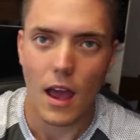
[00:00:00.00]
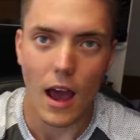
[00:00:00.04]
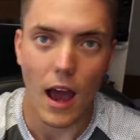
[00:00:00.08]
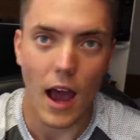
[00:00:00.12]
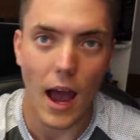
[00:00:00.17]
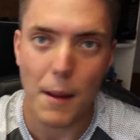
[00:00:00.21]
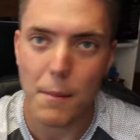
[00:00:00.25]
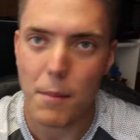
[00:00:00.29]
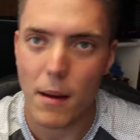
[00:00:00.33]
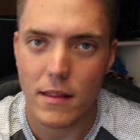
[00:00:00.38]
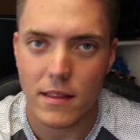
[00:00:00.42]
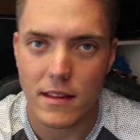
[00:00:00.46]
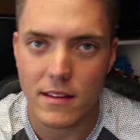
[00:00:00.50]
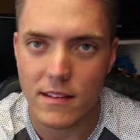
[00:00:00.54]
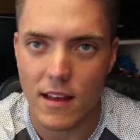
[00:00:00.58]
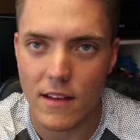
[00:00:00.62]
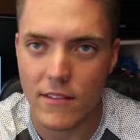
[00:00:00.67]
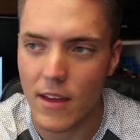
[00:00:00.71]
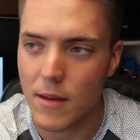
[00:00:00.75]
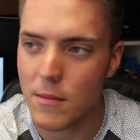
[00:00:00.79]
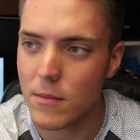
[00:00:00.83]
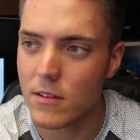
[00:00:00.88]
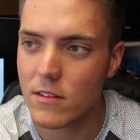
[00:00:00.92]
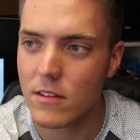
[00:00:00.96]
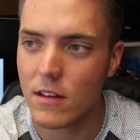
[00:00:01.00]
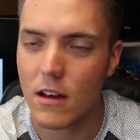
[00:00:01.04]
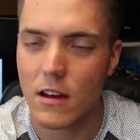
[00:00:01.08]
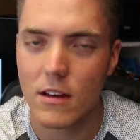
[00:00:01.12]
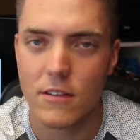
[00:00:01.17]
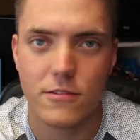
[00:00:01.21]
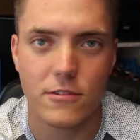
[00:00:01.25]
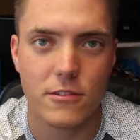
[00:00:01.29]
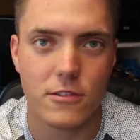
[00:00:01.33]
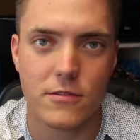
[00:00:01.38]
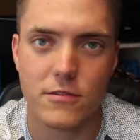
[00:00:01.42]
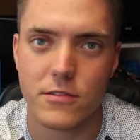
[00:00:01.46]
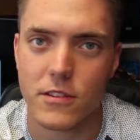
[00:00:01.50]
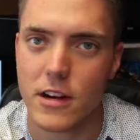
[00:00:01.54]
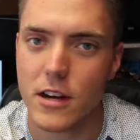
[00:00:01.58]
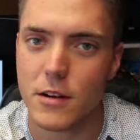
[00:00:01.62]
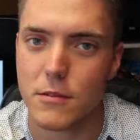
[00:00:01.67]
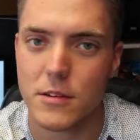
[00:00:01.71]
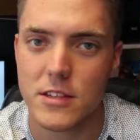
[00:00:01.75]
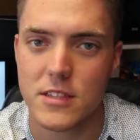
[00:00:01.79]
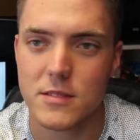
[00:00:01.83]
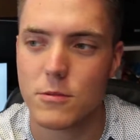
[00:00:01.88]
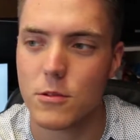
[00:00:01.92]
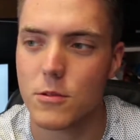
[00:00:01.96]
I bought these off Amazon for a very
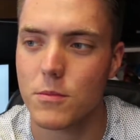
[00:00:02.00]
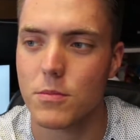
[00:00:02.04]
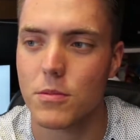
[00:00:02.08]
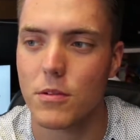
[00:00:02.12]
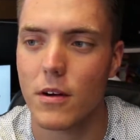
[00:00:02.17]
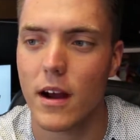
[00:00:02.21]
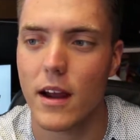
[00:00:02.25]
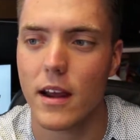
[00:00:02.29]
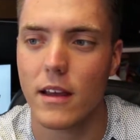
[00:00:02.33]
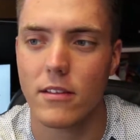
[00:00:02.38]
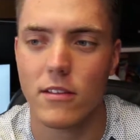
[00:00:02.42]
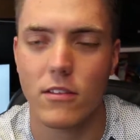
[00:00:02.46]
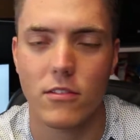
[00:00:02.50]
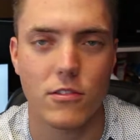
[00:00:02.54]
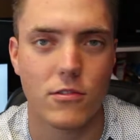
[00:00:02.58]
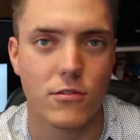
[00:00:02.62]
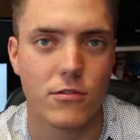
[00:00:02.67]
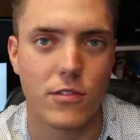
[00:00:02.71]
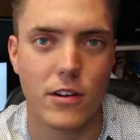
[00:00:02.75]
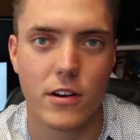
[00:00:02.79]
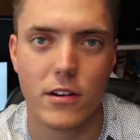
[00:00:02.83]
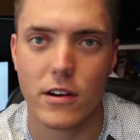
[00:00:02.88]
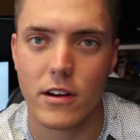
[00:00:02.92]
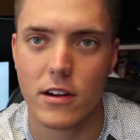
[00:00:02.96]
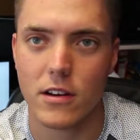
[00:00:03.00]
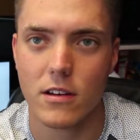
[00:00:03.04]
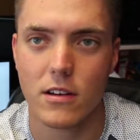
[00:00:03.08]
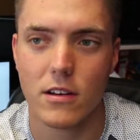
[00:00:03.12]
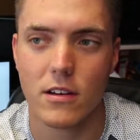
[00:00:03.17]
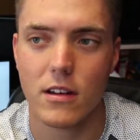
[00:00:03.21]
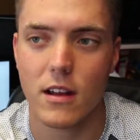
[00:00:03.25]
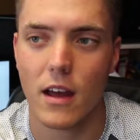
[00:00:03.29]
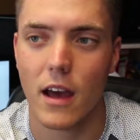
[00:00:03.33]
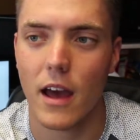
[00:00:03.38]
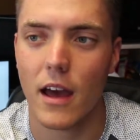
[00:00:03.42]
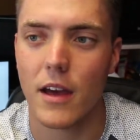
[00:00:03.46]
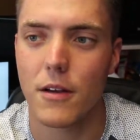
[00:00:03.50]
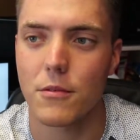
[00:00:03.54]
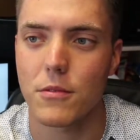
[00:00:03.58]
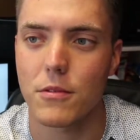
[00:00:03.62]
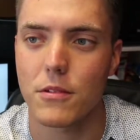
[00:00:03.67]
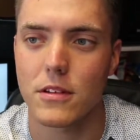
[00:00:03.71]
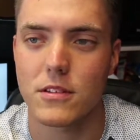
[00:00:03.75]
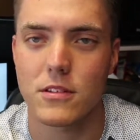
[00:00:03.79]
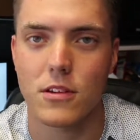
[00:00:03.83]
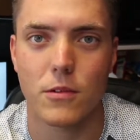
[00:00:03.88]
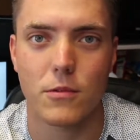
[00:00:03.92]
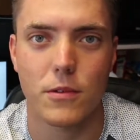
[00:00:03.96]
reasonable price. These are very good. I
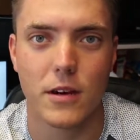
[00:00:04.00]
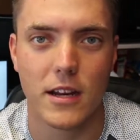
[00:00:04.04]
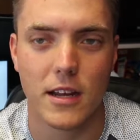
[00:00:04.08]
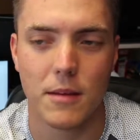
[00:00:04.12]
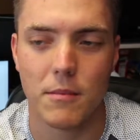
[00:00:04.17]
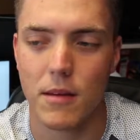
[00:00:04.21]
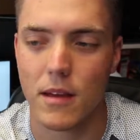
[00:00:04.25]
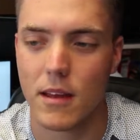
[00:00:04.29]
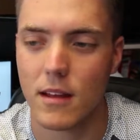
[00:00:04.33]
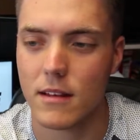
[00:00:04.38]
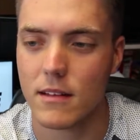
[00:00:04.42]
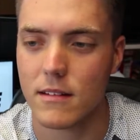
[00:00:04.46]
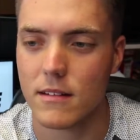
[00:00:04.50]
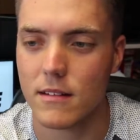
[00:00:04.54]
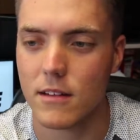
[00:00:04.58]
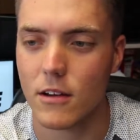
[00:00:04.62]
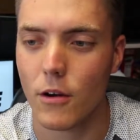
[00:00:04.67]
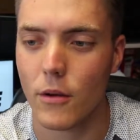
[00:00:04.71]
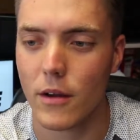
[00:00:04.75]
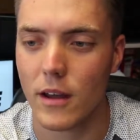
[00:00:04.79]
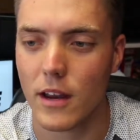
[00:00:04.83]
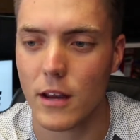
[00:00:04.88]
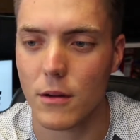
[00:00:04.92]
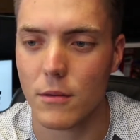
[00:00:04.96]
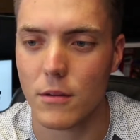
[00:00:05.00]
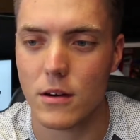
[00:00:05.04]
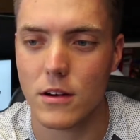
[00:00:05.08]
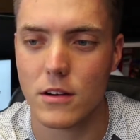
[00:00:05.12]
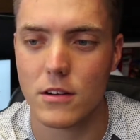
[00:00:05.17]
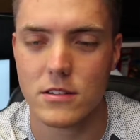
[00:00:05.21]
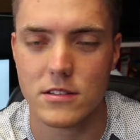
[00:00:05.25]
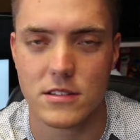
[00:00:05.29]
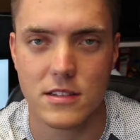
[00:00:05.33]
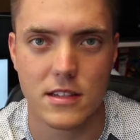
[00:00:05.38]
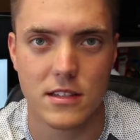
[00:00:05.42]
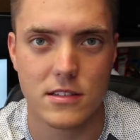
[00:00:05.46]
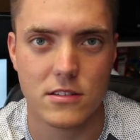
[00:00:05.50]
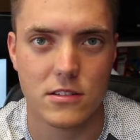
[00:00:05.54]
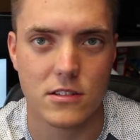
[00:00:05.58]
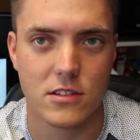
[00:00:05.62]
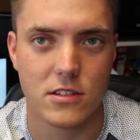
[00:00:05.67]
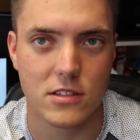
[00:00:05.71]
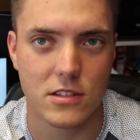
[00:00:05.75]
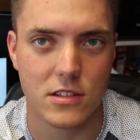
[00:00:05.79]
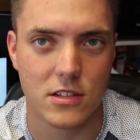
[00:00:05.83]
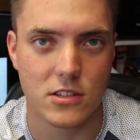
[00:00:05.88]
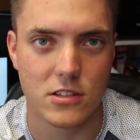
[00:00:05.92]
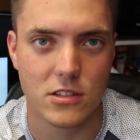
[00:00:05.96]
really don't recommend going anywhere else because they're
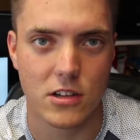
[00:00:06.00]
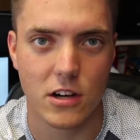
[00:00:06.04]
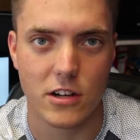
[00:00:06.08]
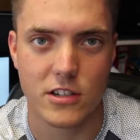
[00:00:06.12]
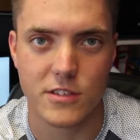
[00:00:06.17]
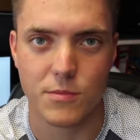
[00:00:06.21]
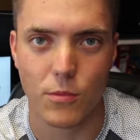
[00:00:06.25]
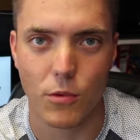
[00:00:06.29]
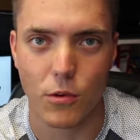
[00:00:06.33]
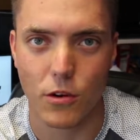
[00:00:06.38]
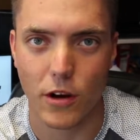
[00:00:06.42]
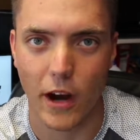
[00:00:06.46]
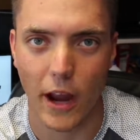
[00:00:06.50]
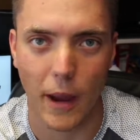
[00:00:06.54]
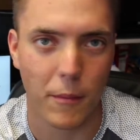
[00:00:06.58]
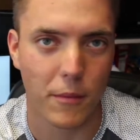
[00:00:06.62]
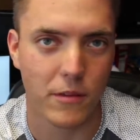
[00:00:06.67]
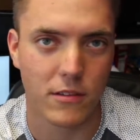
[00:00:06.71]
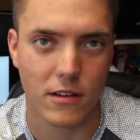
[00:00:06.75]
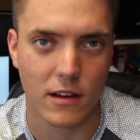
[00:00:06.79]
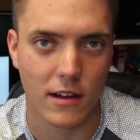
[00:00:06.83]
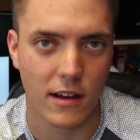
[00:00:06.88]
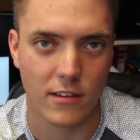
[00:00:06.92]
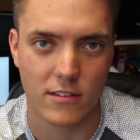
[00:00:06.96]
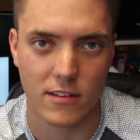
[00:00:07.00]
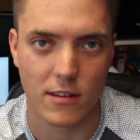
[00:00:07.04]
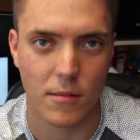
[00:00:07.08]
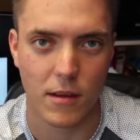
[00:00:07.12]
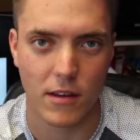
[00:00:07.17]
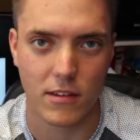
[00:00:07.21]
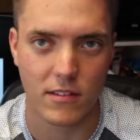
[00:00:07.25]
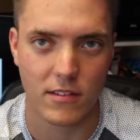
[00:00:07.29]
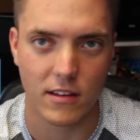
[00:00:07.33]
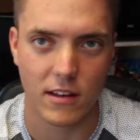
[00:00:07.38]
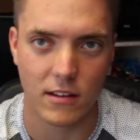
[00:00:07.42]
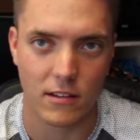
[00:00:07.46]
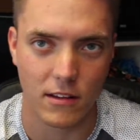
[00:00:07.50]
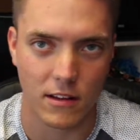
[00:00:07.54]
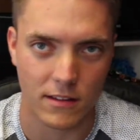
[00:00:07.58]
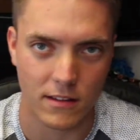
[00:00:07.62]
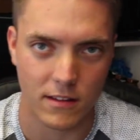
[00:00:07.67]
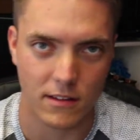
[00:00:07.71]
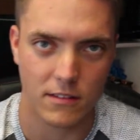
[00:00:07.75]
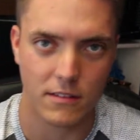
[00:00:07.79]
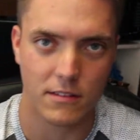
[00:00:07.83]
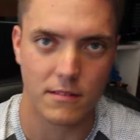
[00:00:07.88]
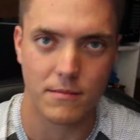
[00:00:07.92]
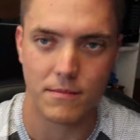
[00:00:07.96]
just going to charge more. Amazon has the best deal on
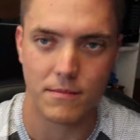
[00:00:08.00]
these.